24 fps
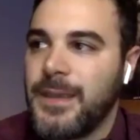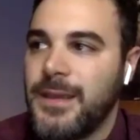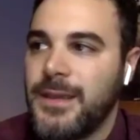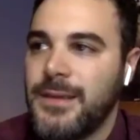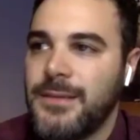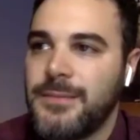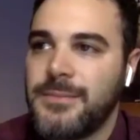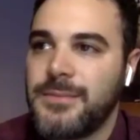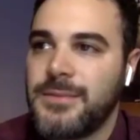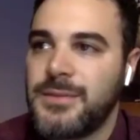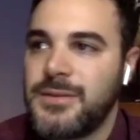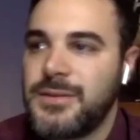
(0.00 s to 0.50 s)
uh,
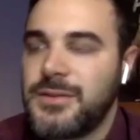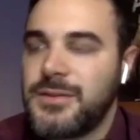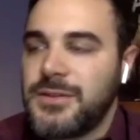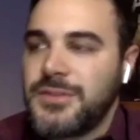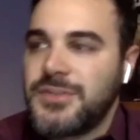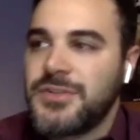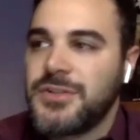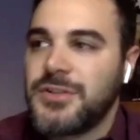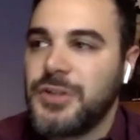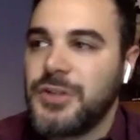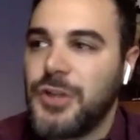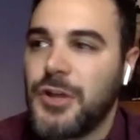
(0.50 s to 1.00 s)

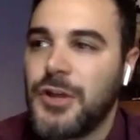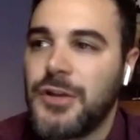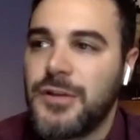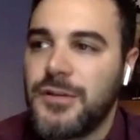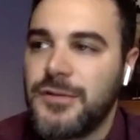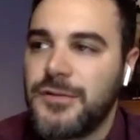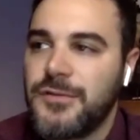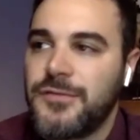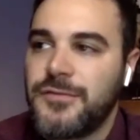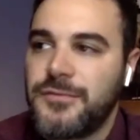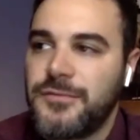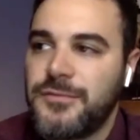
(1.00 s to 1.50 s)
there's a lot
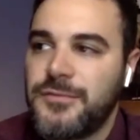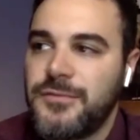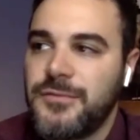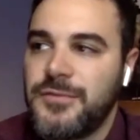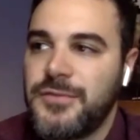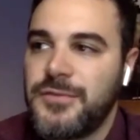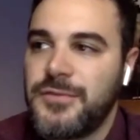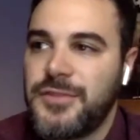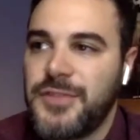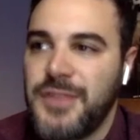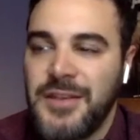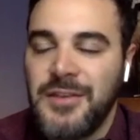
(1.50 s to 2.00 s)
of
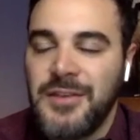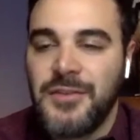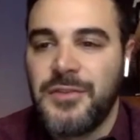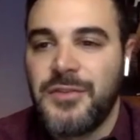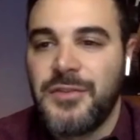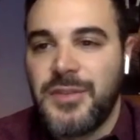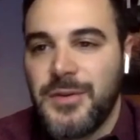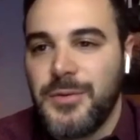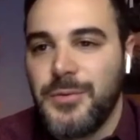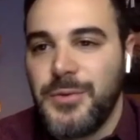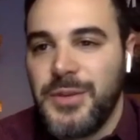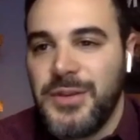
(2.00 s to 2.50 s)
things
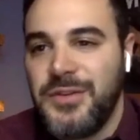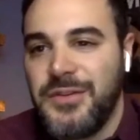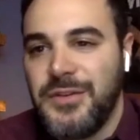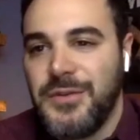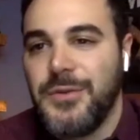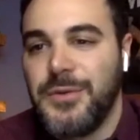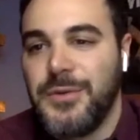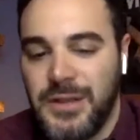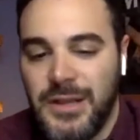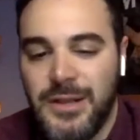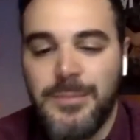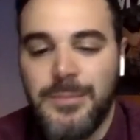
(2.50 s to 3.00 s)
that we
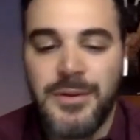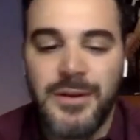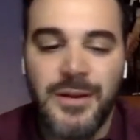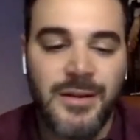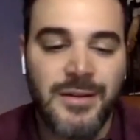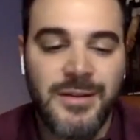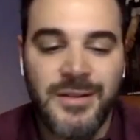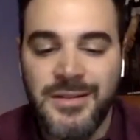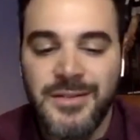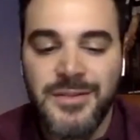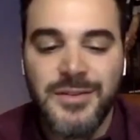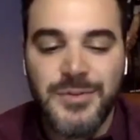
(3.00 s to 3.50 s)
do in
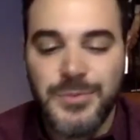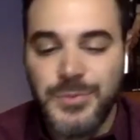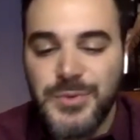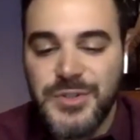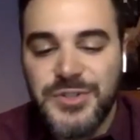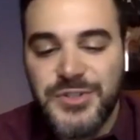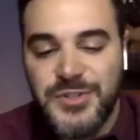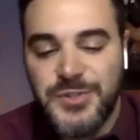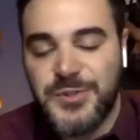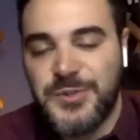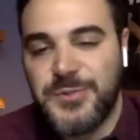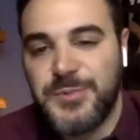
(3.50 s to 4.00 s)
Lebanon, and
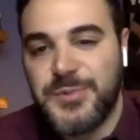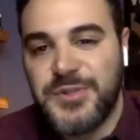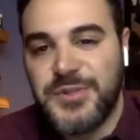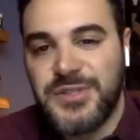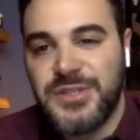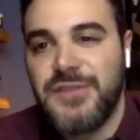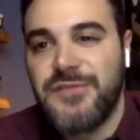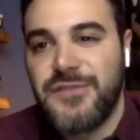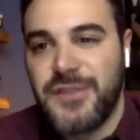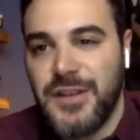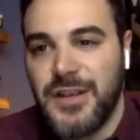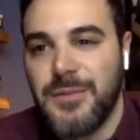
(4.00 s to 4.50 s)
we're so
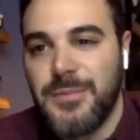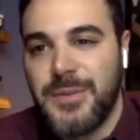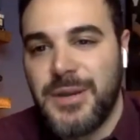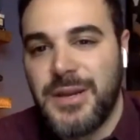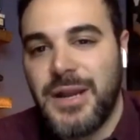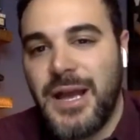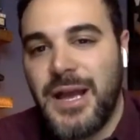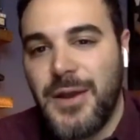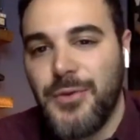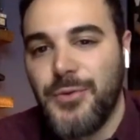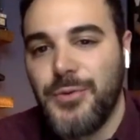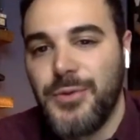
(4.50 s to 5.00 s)
specific about
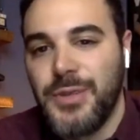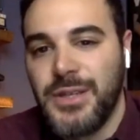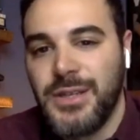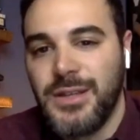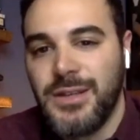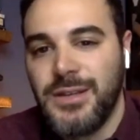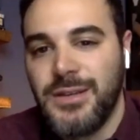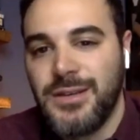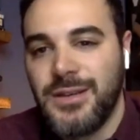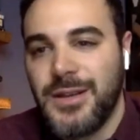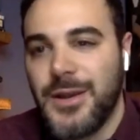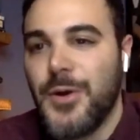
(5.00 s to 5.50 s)
how
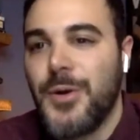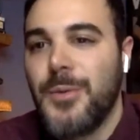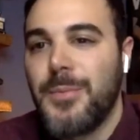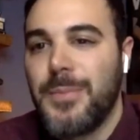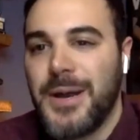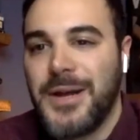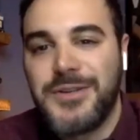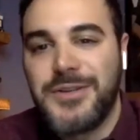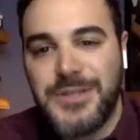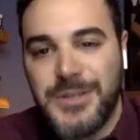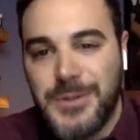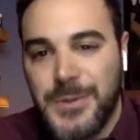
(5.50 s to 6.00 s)
we go
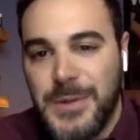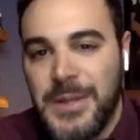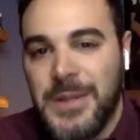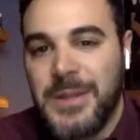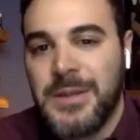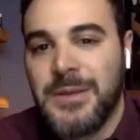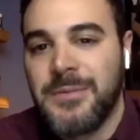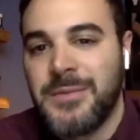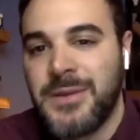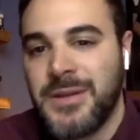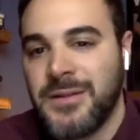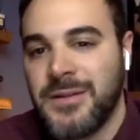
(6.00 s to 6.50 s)
about doing
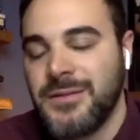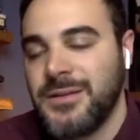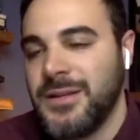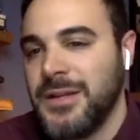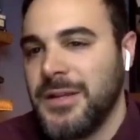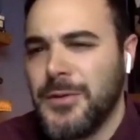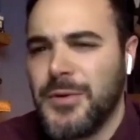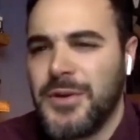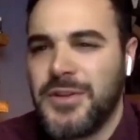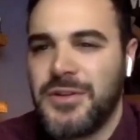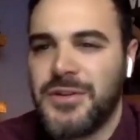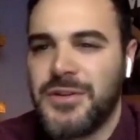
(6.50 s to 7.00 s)
them that you
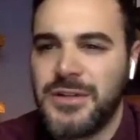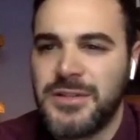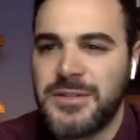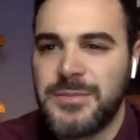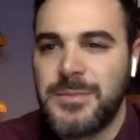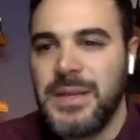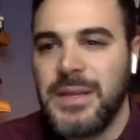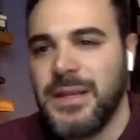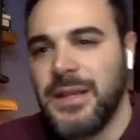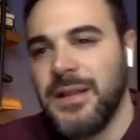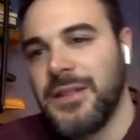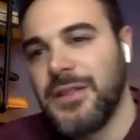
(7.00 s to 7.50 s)
know whether
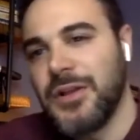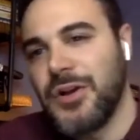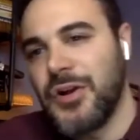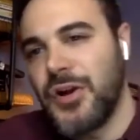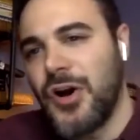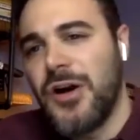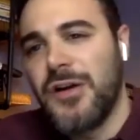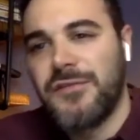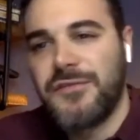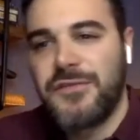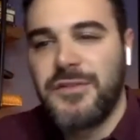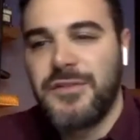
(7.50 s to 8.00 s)
it's making the
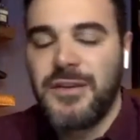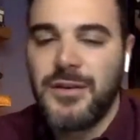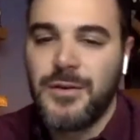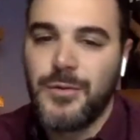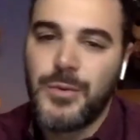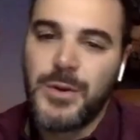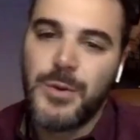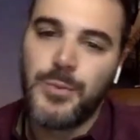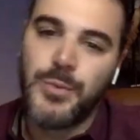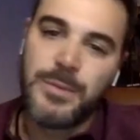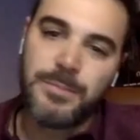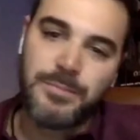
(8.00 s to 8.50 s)
coffee or
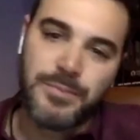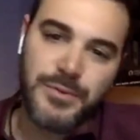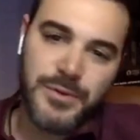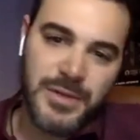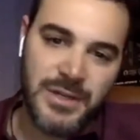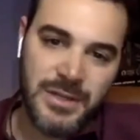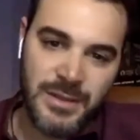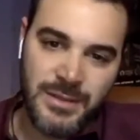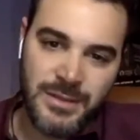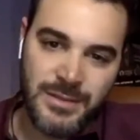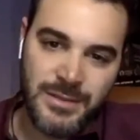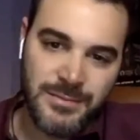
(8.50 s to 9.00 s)
what we
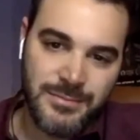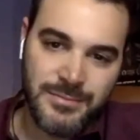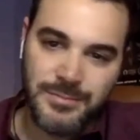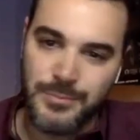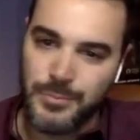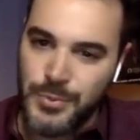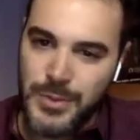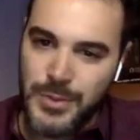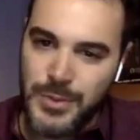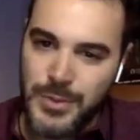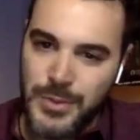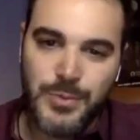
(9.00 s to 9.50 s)
put in the
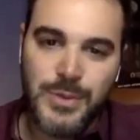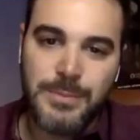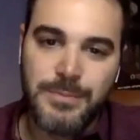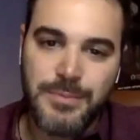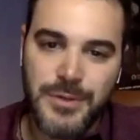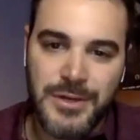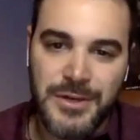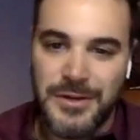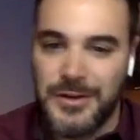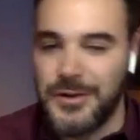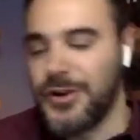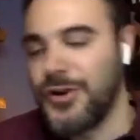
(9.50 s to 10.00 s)
what we
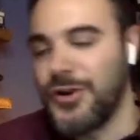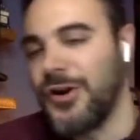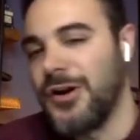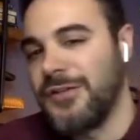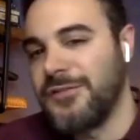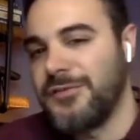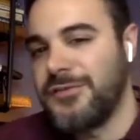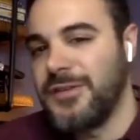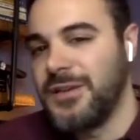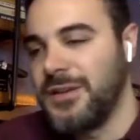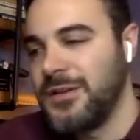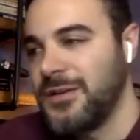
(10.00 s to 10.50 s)
put in our
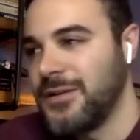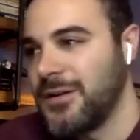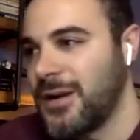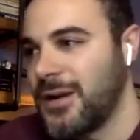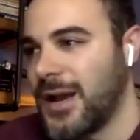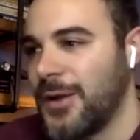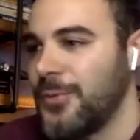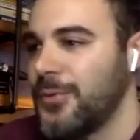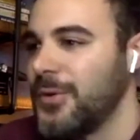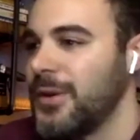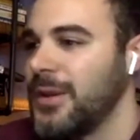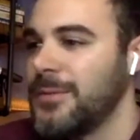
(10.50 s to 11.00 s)
coffee or
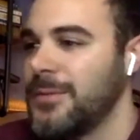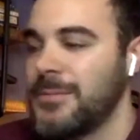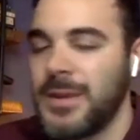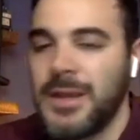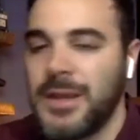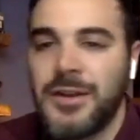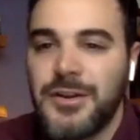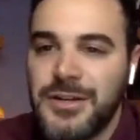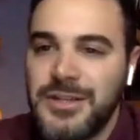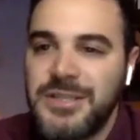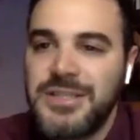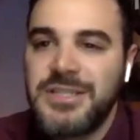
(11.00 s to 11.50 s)
how we
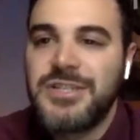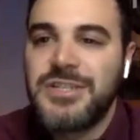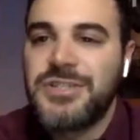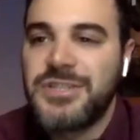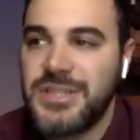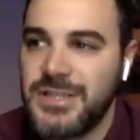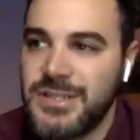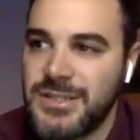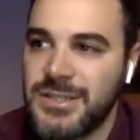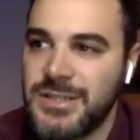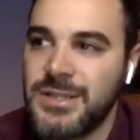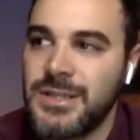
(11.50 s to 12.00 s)
make our
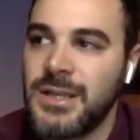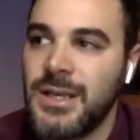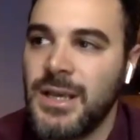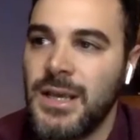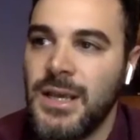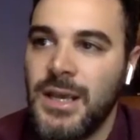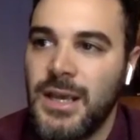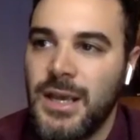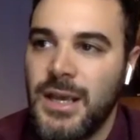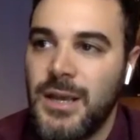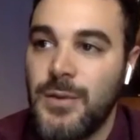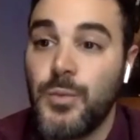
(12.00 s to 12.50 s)
dishes and
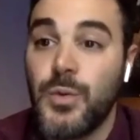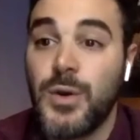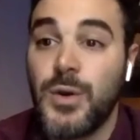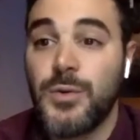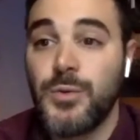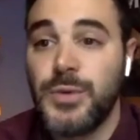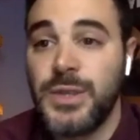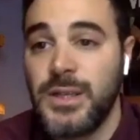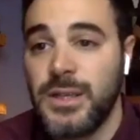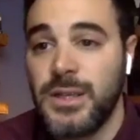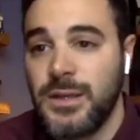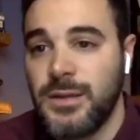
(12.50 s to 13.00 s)
and
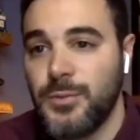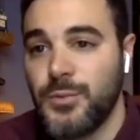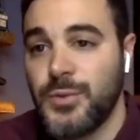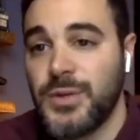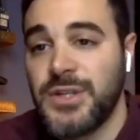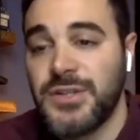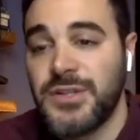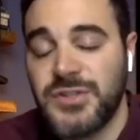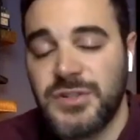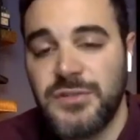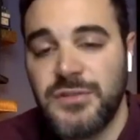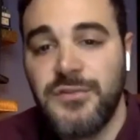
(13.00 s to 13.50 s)
what we
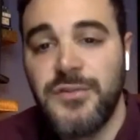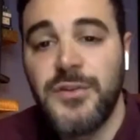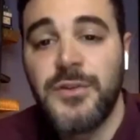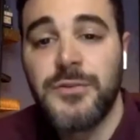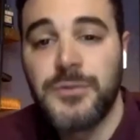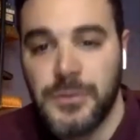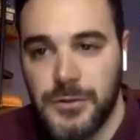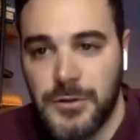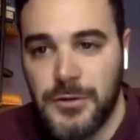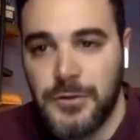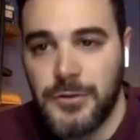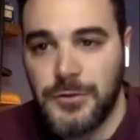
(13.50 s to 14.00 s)
what is the
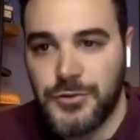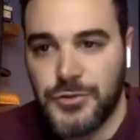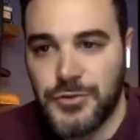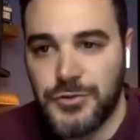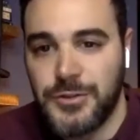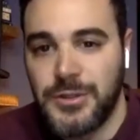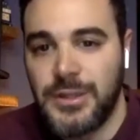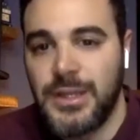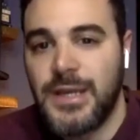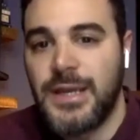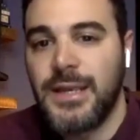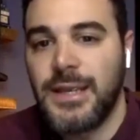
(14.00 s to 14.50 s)
funeral
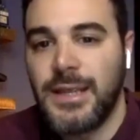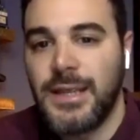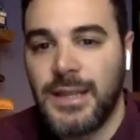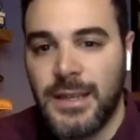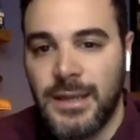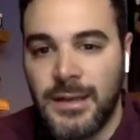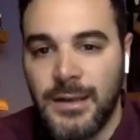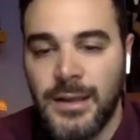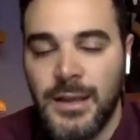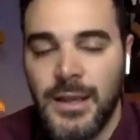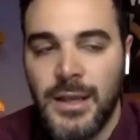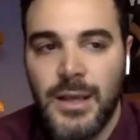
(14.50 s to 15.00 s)
culture like
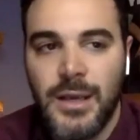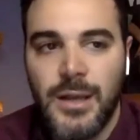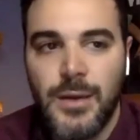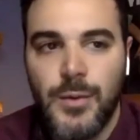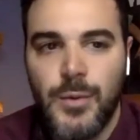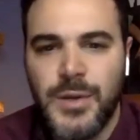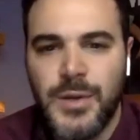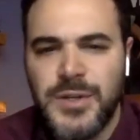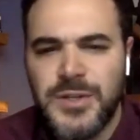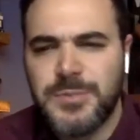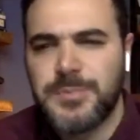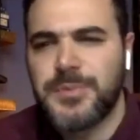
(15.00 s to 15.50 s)
and
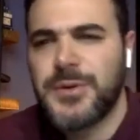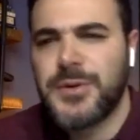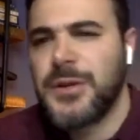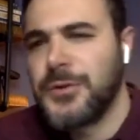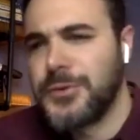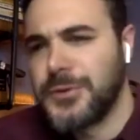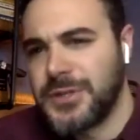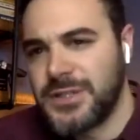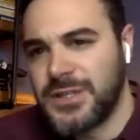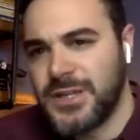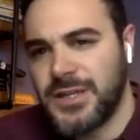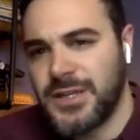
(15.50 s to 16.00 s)
what is
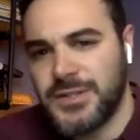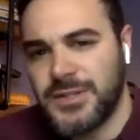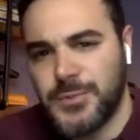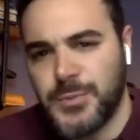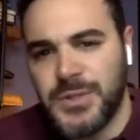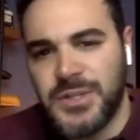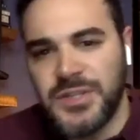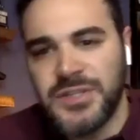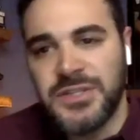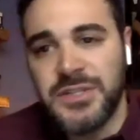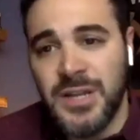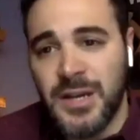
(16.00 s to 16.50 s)
prioritized
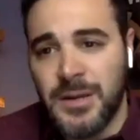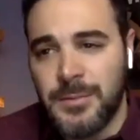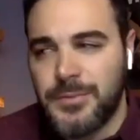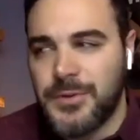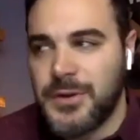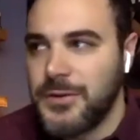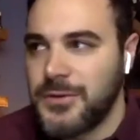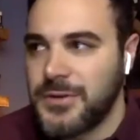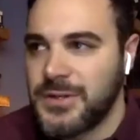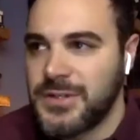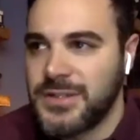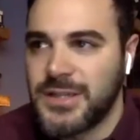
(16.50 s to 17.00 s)
what is not
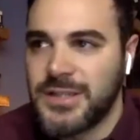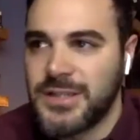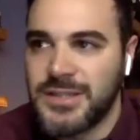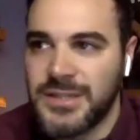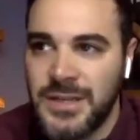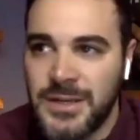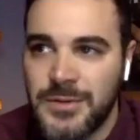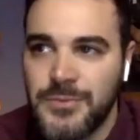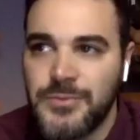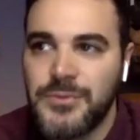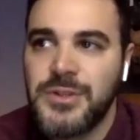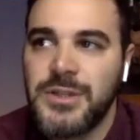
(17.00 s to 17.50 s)
prioritized
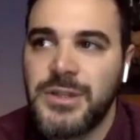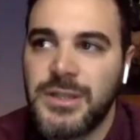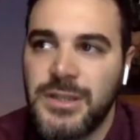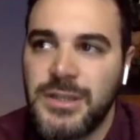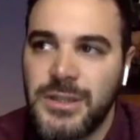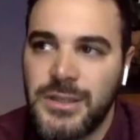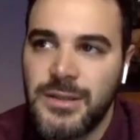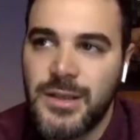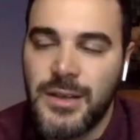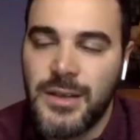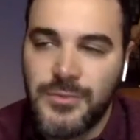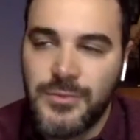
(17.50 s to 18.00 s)
and i
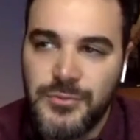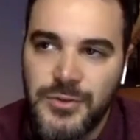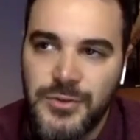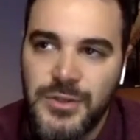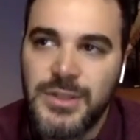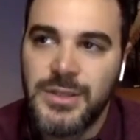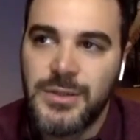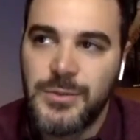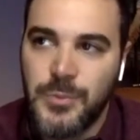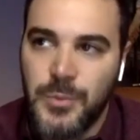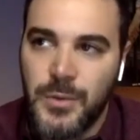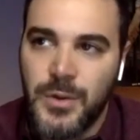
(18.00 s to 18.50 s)
really i
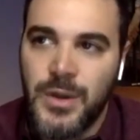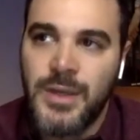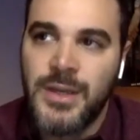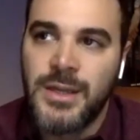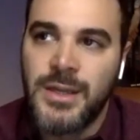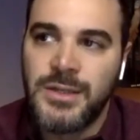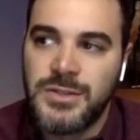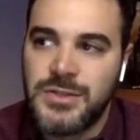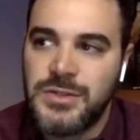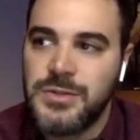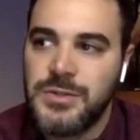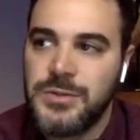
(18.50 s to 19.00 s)
really
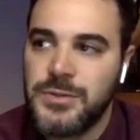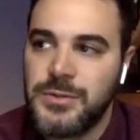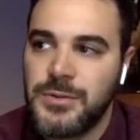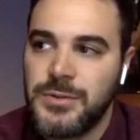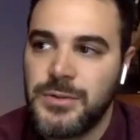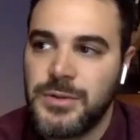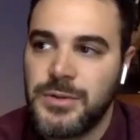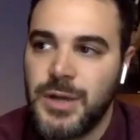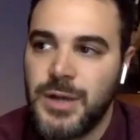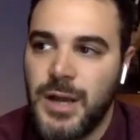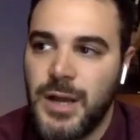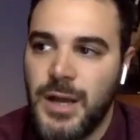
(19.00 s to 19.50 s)
wanted to
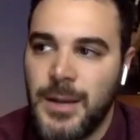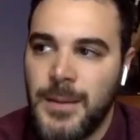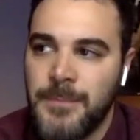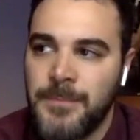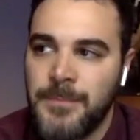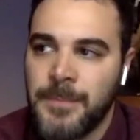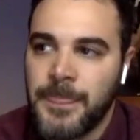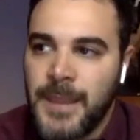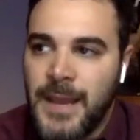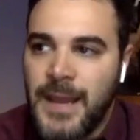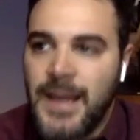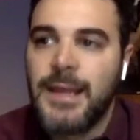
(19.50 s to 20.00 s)
um,